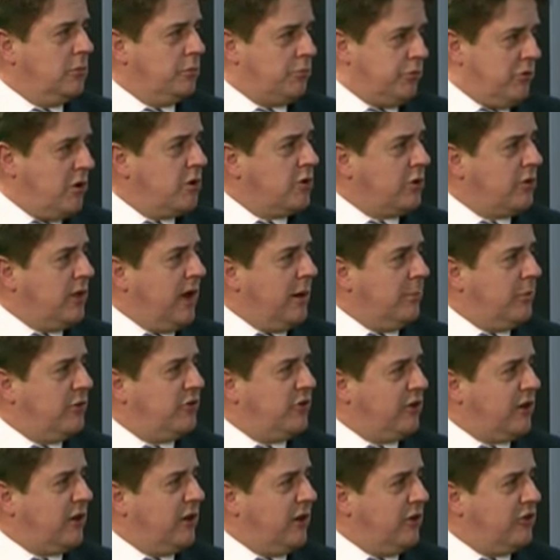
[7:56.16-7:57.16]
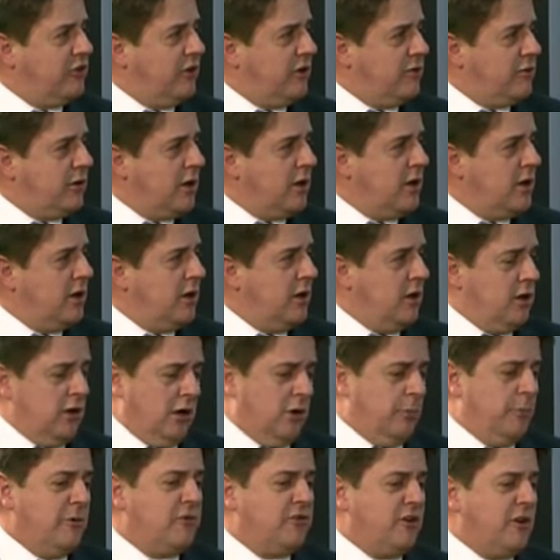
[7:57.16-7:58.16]
broke that particular tyranny.
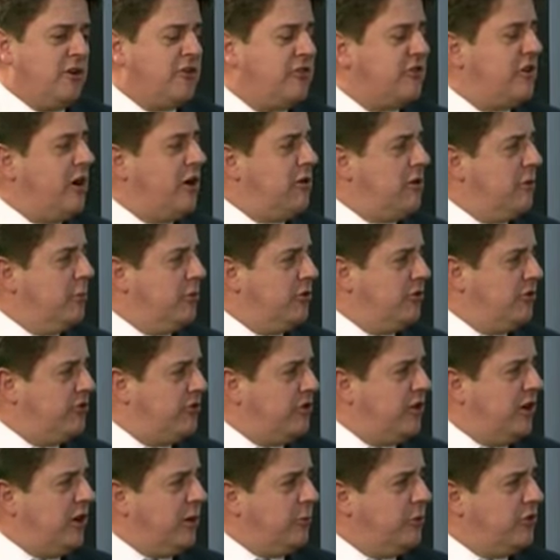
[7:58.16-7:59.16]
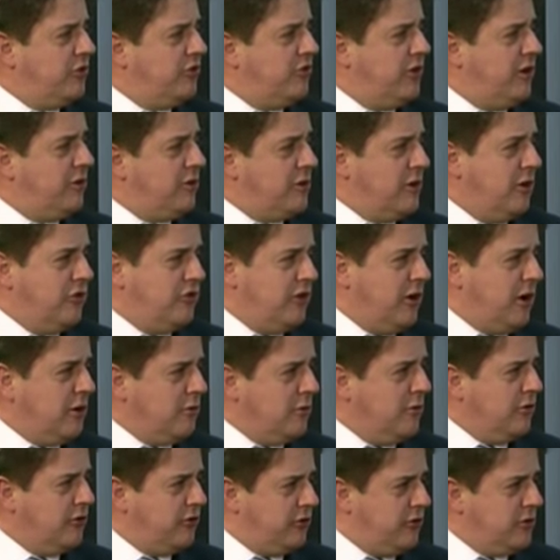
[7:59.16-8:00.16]
Admittedly, Stalin was a
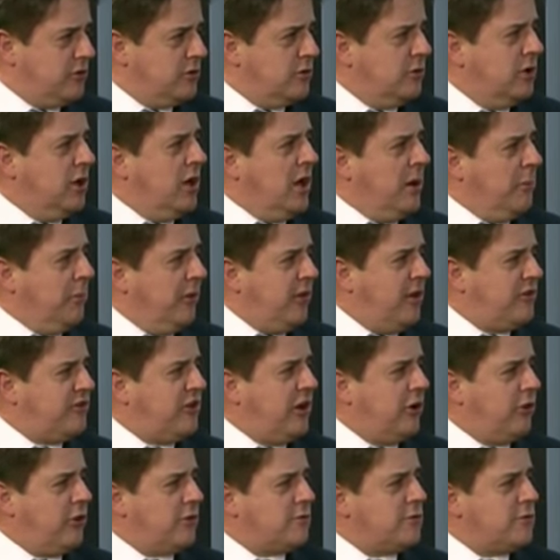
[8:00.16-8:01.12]
tyrant too, but that's how the